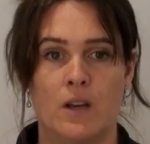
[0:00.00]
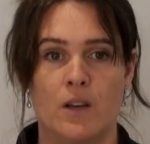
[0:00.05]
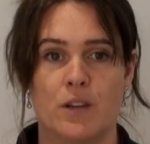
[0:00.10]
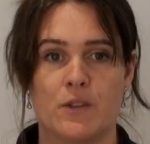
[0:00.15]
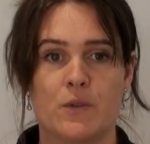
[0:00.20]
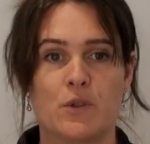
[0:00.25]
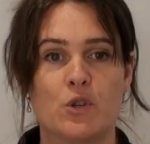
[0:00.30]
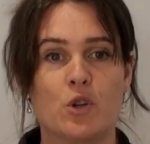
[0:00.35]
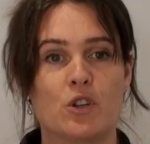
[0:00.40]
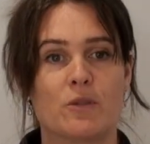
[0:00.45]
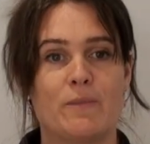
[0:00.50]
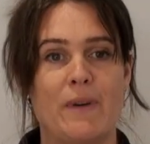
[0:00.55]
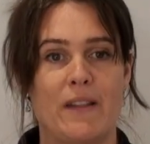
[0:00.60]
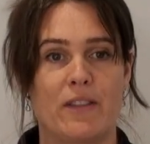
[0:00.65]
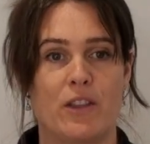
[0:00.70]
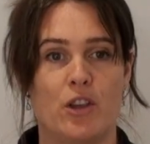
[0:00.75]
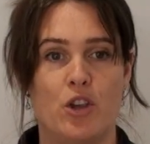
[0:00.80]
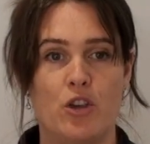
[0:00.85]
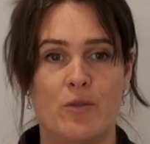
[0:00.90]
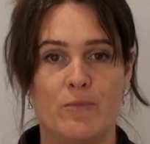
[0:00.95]
So we talked about
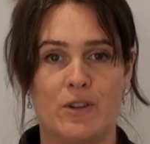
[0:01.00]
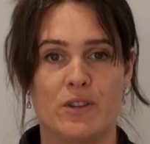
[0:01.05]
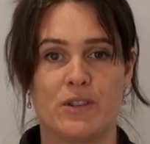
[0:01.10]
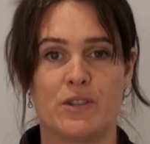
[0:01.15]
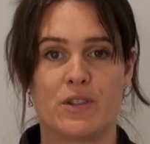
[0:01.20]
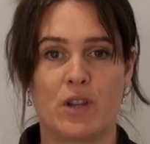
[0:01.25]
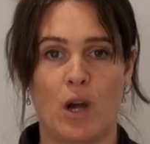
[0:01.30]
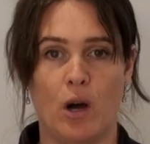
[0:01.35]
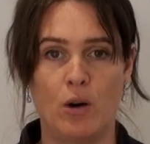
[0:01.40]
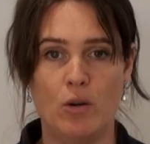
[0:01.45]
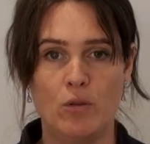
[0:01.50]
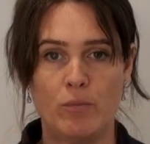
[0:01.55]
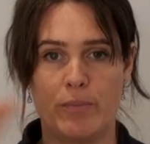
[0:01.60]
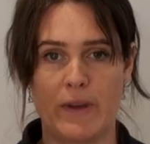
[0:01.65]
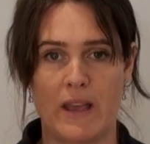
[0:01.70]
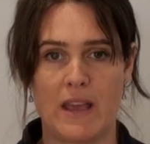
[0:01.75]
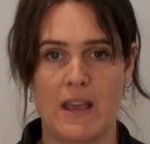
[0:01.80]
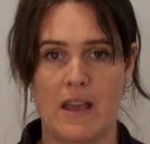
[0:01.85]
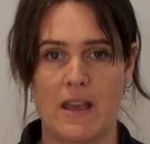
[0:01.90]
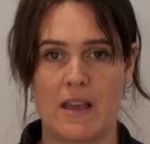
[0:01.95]
the human soul
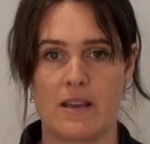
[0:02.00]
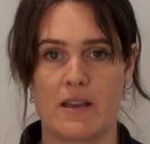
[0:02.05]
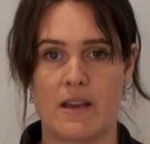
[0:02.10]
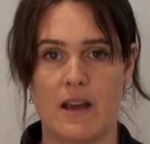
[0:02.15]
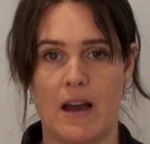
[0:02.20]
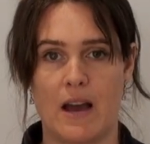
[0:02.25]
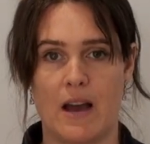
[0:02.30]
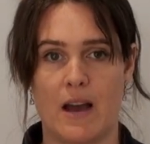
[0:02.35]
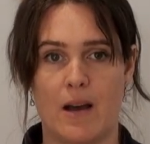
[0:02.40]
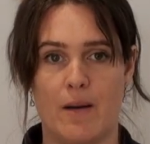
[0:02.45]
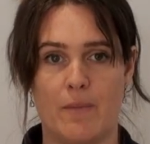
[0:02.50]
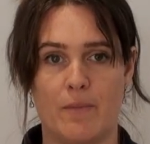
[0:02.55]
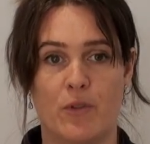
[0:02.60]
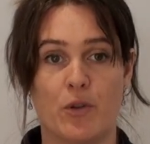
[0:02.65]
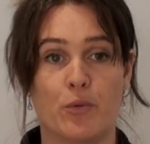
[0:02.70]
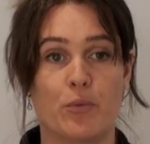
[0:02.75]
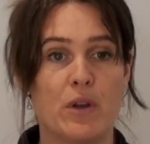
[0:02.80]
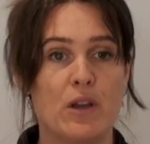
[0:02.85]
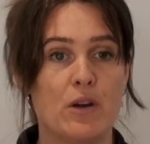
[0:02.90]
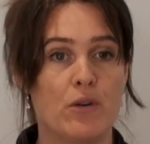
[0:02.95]
being
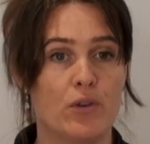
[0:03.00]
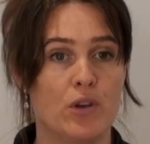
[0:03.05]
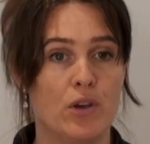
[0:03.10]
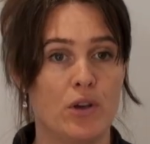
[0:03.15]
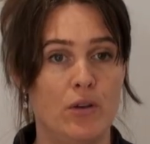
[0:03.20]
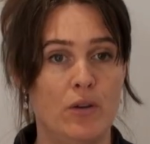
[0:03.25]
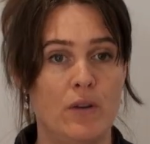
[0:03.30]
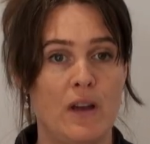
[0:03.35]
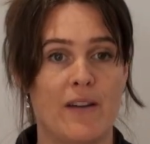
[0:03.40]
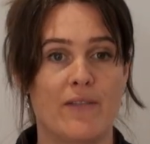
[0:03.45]
the real you,